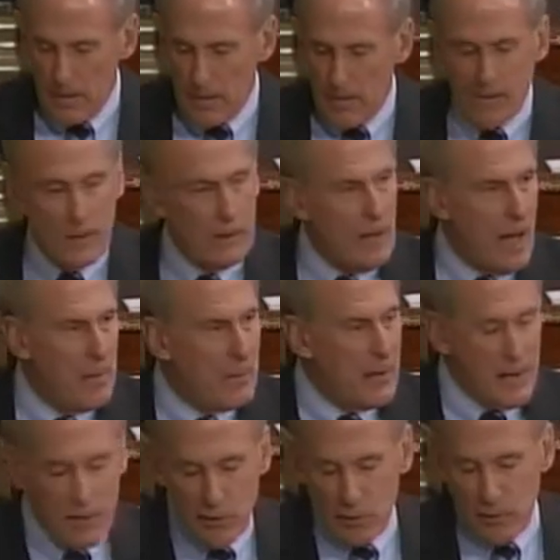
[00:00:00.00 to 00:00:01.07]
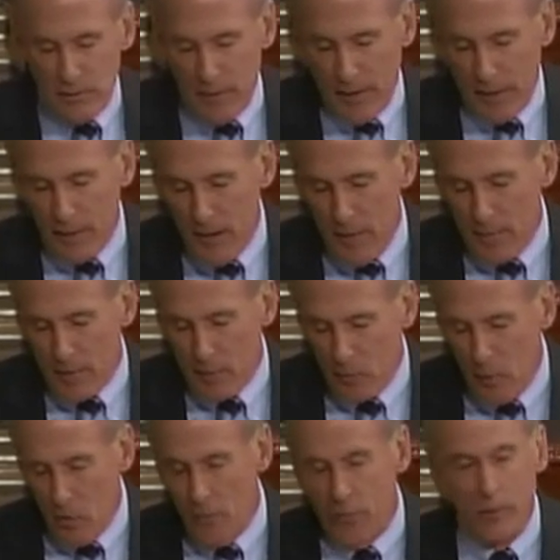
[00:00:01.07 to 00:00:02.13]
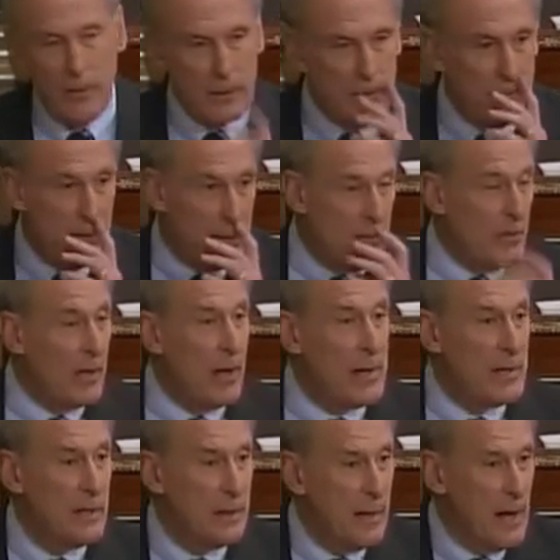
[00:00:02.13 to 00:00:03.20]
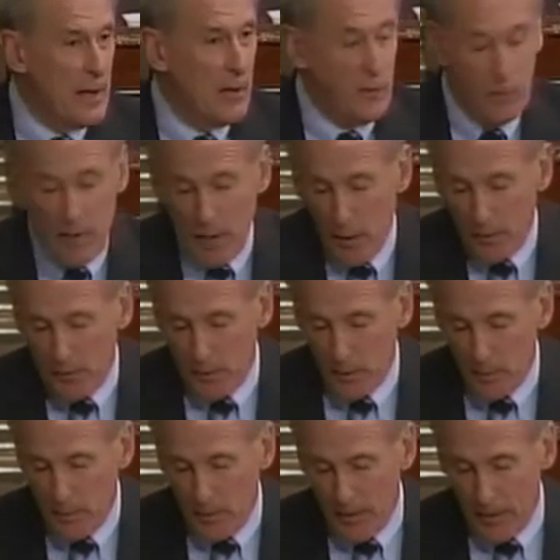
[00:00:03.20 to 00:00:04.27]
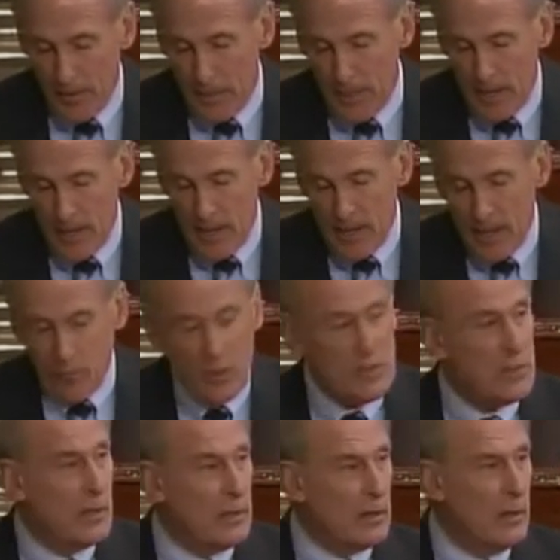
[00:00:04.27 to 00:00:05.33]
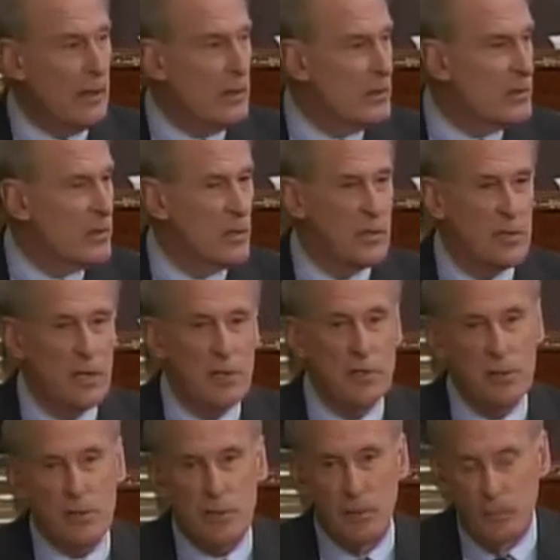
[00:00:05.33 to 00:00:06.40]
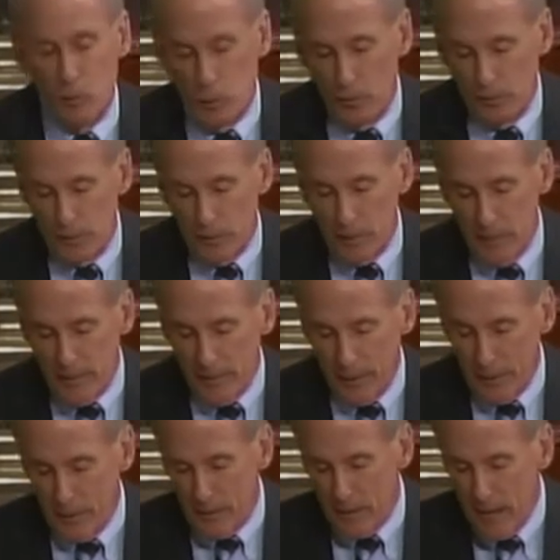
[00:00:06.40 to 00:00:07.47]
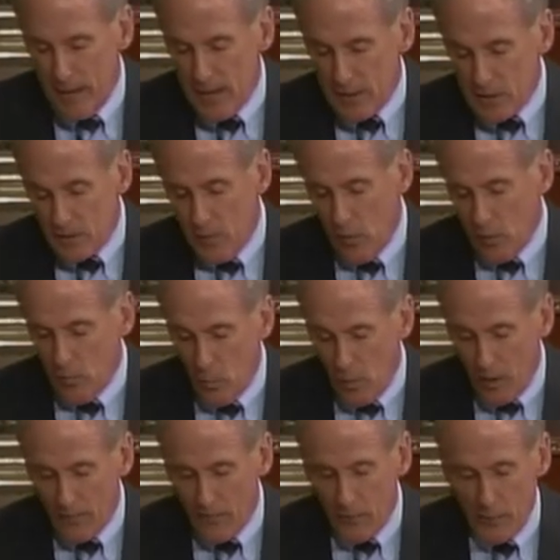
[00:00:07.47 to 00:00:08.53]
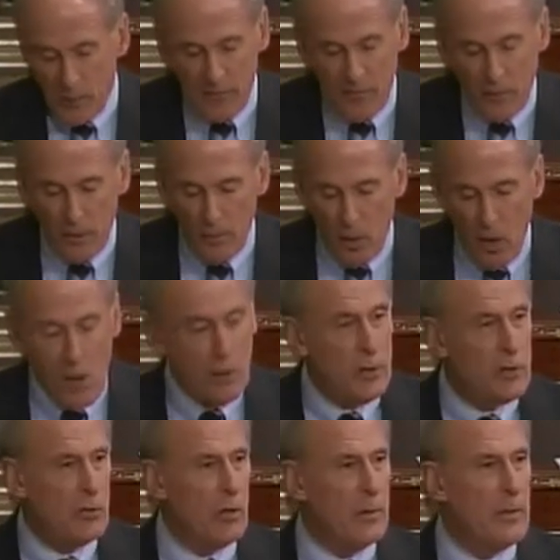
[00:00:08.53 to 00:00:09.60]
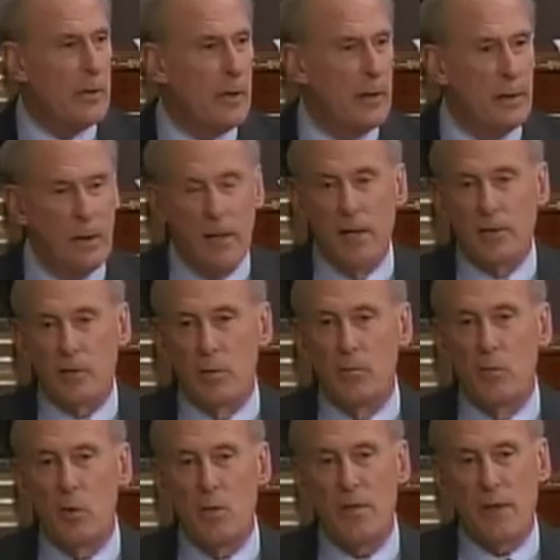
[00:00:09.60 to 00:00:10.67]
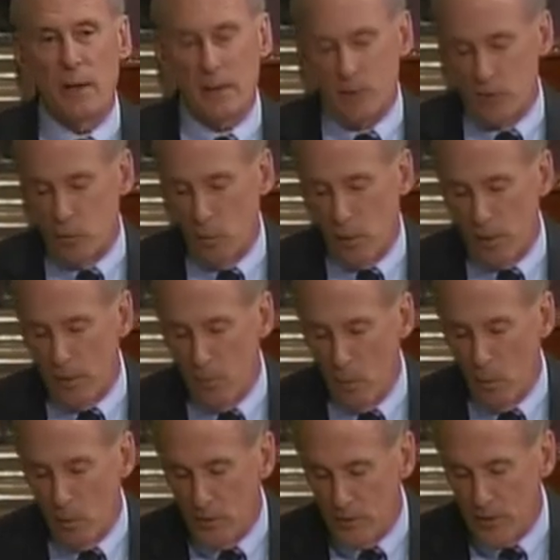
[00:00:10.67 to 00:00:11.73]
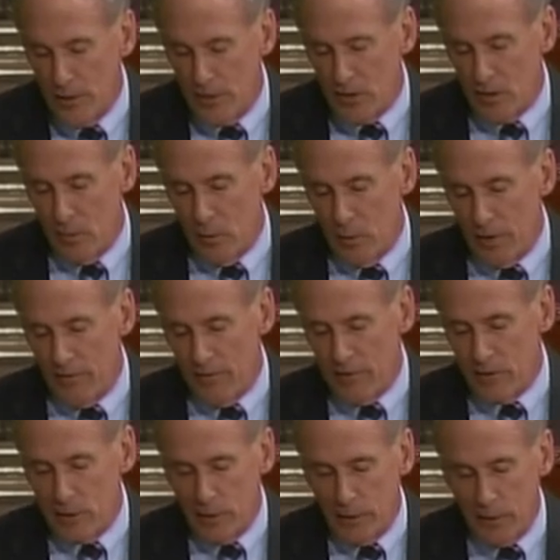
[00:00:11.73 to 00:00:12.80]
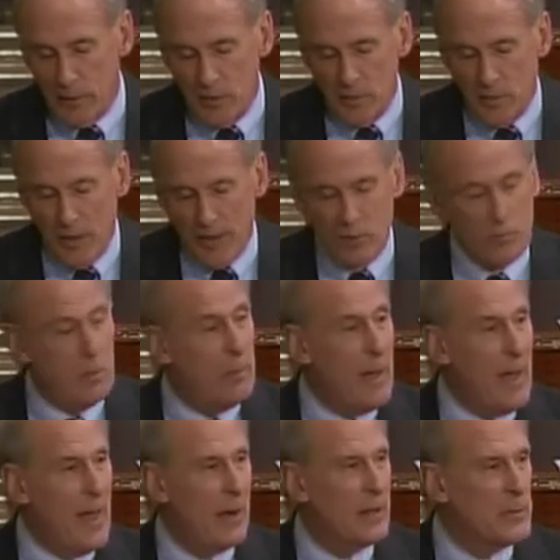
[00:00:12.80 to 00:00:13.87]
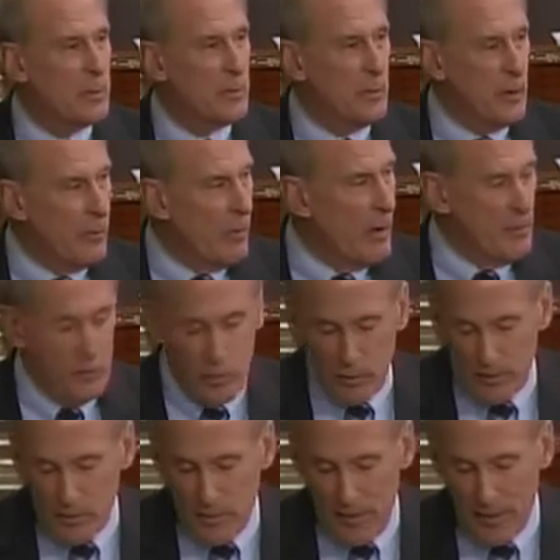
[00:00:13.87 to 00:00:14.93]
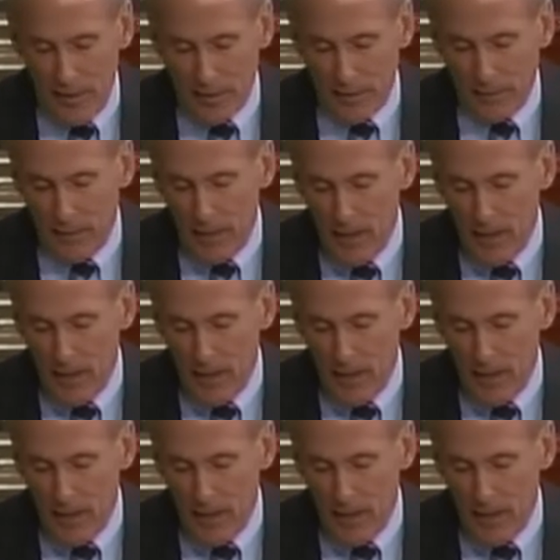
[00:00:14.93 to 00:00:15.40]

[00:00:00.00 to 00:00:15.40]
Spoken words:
the combination of economic growth, the defeat of the 1993 health care plan, President Clinton's decision to move to the middle and support welfare reform all contributed to moving us toward a more sensible and fiscally responsible balance between revenue and spending.